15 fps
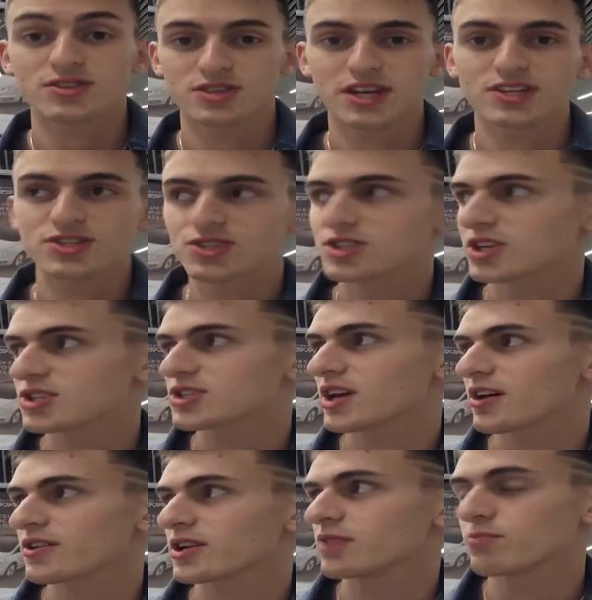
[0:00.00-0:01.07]
I just touched
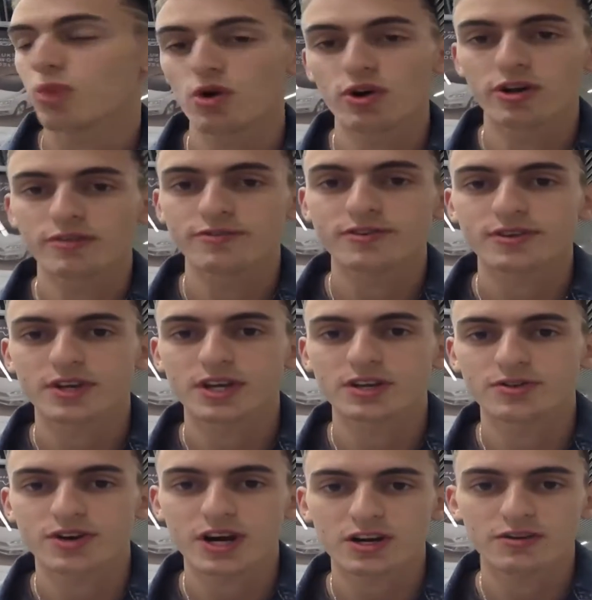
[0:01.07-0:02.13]
down in Poland, in
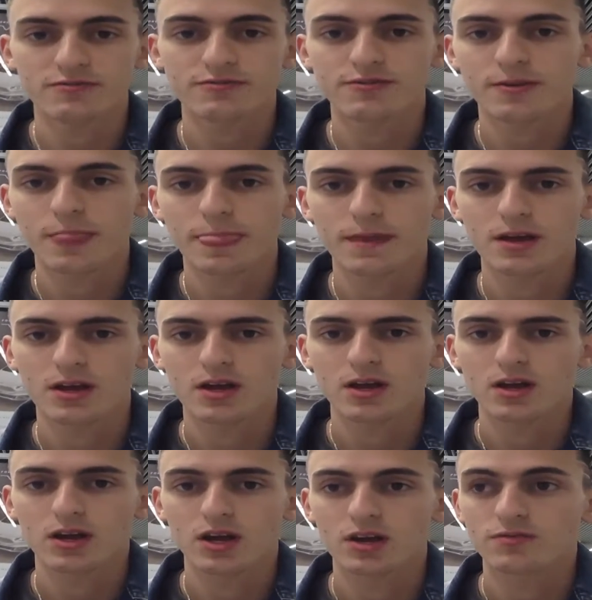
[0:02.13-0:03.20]
Krakow.
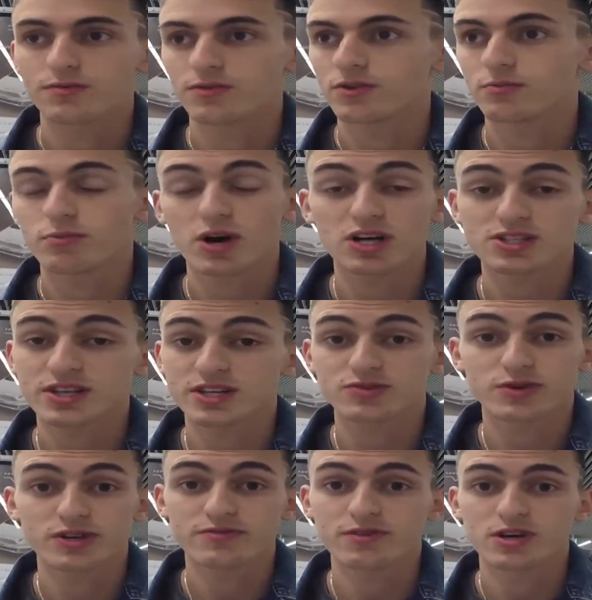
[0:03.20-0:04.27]
For the past like
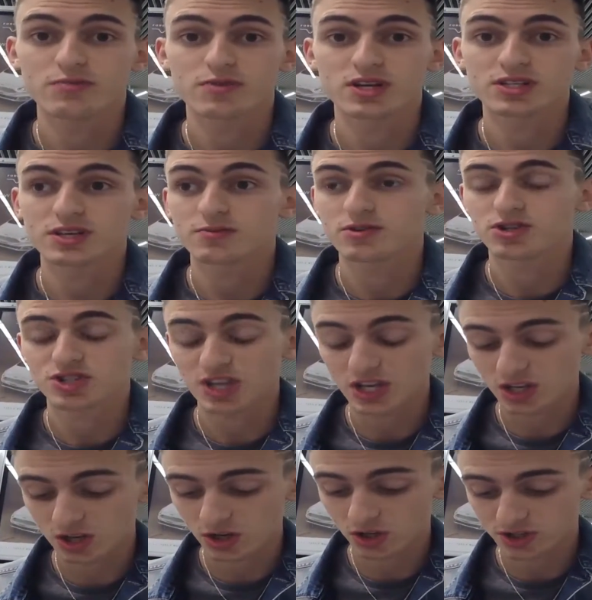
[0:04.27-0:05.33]
20-30 minutes I've been
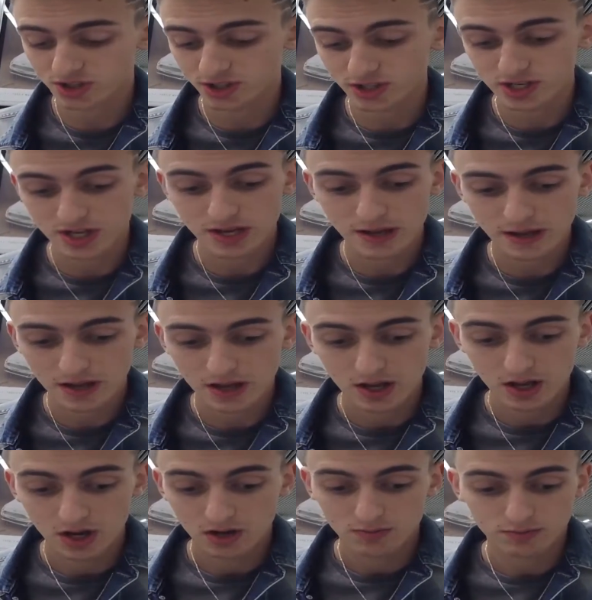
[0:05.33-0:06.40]
shaking constantly.
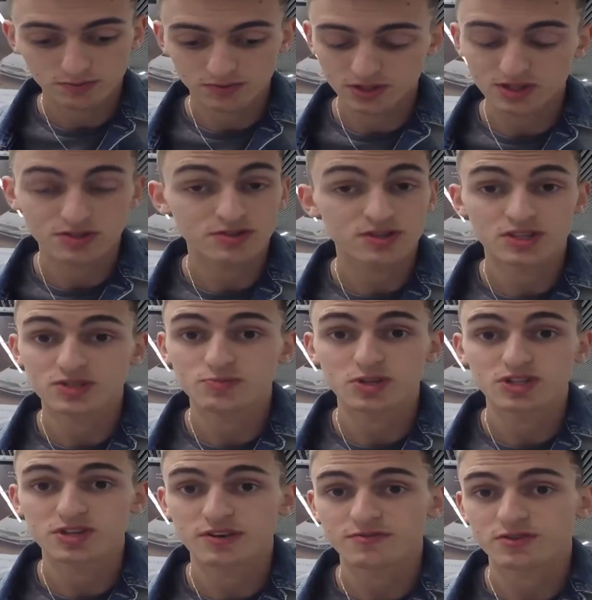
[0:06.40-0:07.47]
It's been
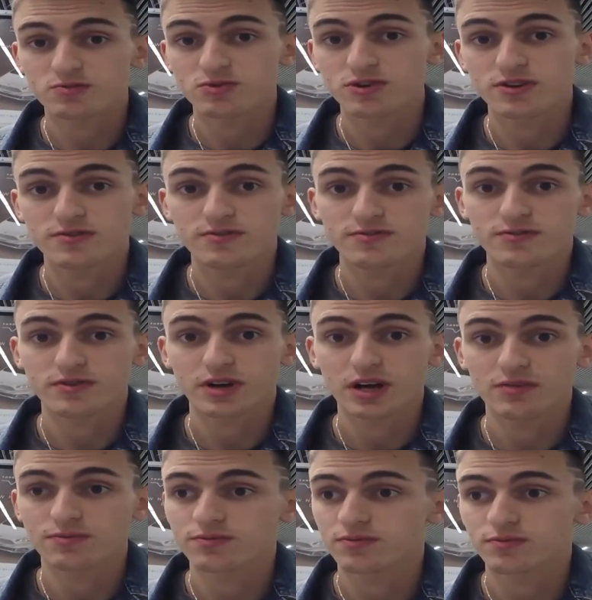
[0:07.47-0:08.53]
tough to breathe.
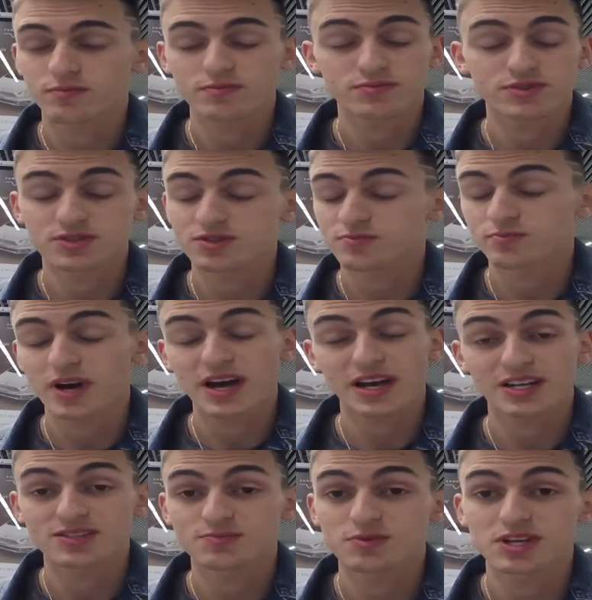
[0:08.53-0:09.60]
My
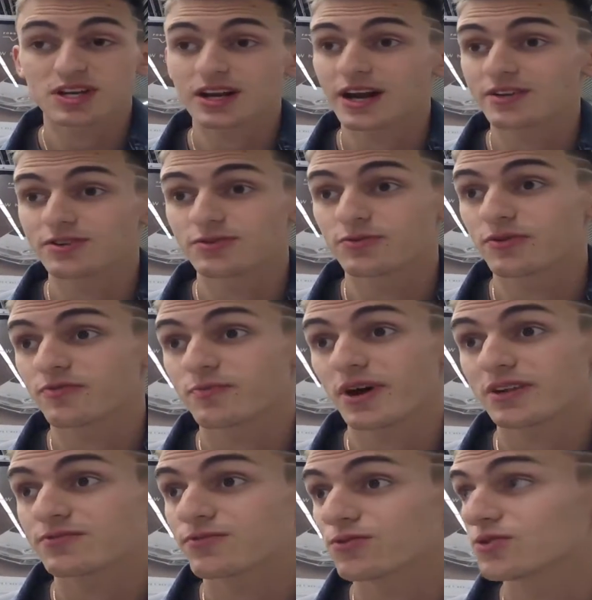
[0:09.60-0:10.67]
head's been clouded with
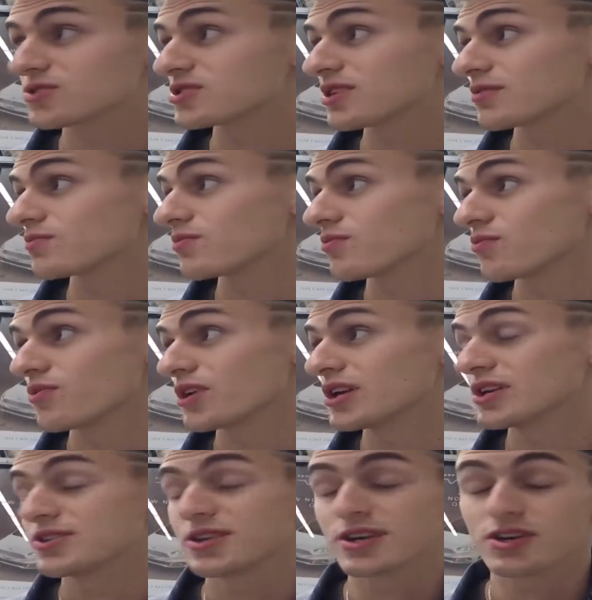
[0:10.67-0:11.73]
bad thoughts. I
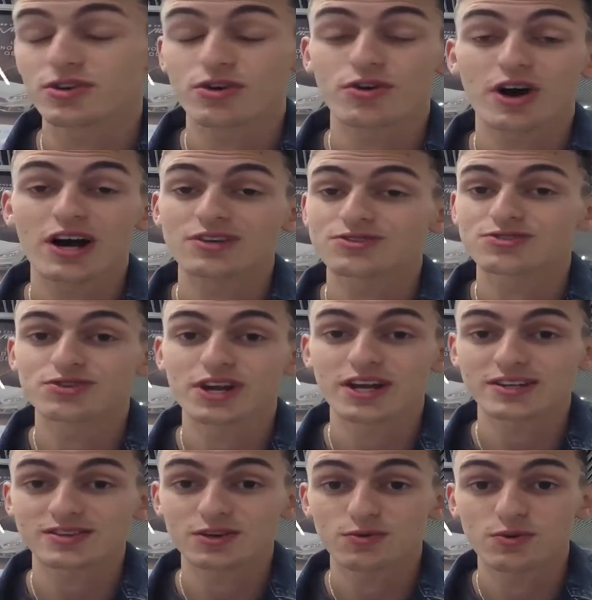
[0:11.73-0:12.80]
really didn't know how to
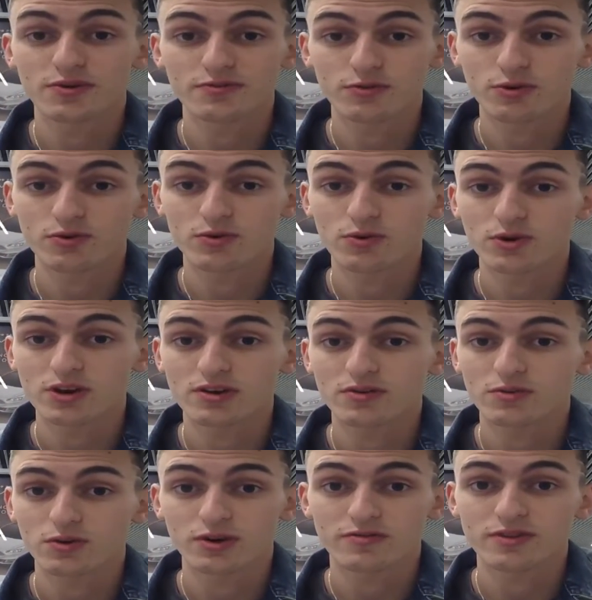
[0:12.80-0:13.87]
deal with
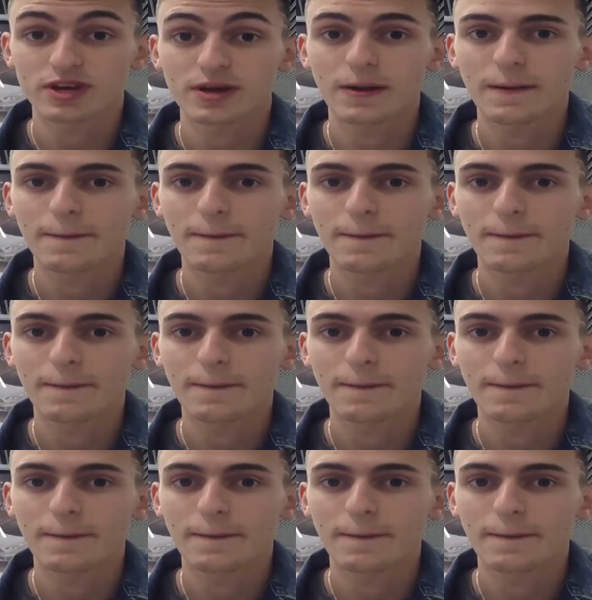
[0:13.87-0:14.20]
all of it.